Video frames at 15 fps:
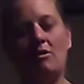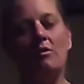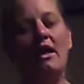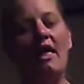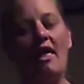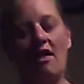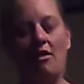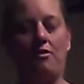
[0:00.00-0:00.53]

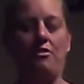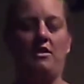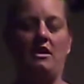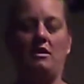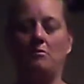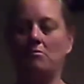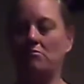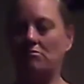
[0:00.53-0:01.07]

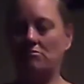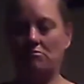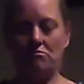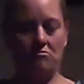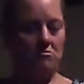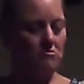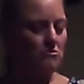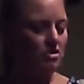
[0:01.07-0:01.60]
healthy.
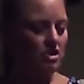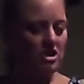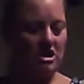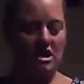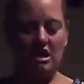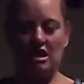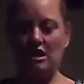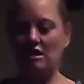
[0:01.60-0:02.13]

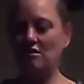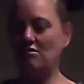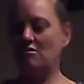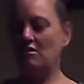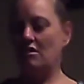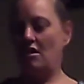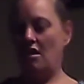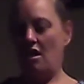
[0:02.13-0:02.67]
She
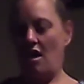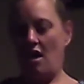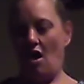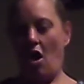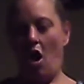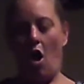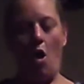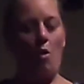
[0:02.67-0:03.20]

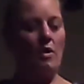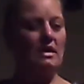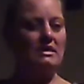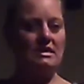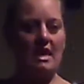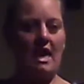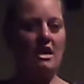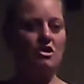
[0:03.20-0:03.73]
always
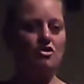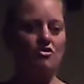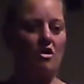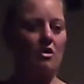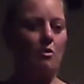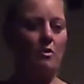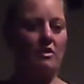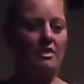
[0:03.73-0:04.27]
had a
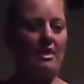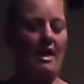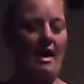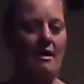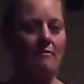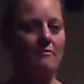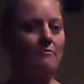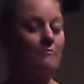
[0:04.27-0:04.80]
struggle with
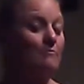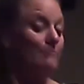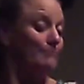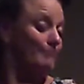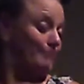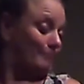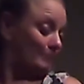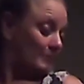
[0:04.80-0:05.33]
that.
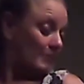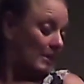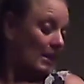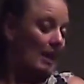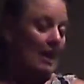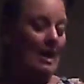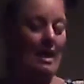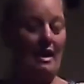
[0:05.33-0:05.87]

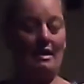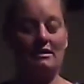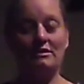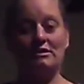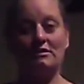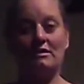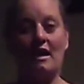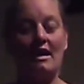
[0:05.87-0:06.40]
And
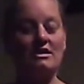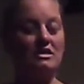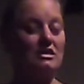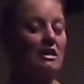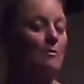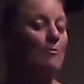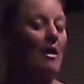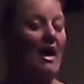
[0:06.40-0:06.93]
I just
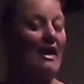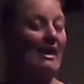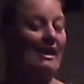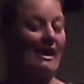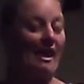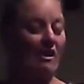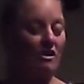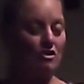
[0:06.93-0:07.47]
let mine get
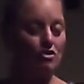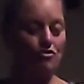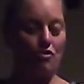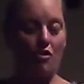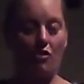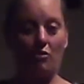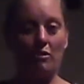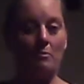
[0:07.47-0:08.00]
out of
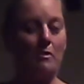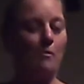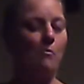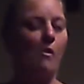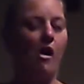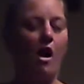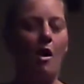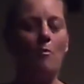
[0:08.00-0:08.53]
control. But
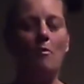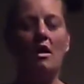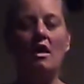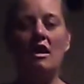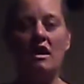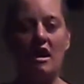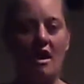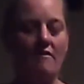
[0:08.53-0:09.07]
Mom
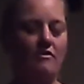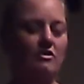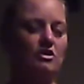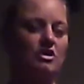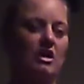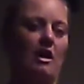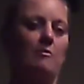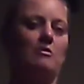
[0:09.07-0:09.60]
never
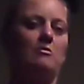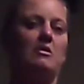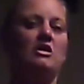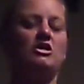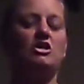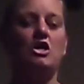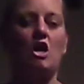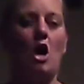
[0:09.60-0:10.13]
shamed me.
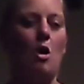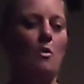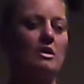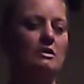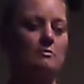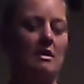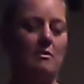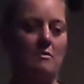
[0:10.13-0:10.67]
She
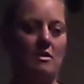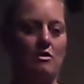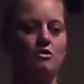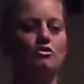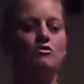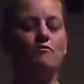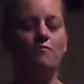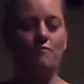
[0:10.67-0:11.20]
always made me
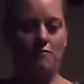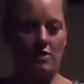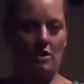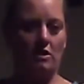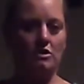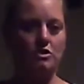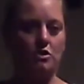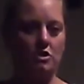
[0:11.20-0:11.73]

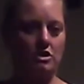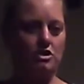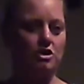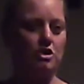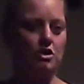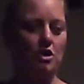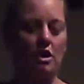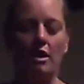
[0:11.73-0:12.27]
feel as good as
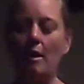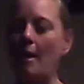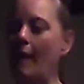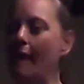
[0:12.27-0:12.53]
she could.